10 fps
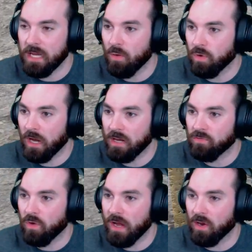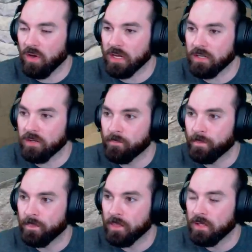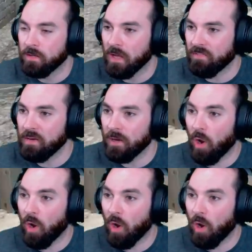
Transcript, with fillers: we're kind of right on it. If anybody...